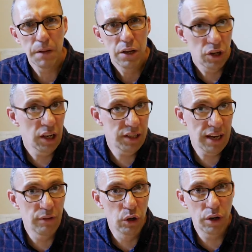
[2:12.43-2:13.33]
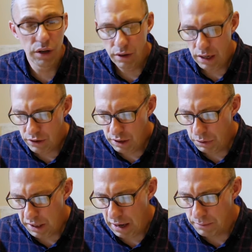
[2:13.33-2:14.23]
So let's have a look and, and see
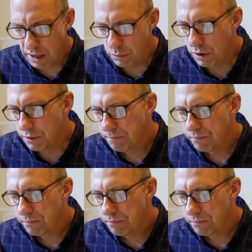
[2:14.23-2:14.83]
what he comes up with.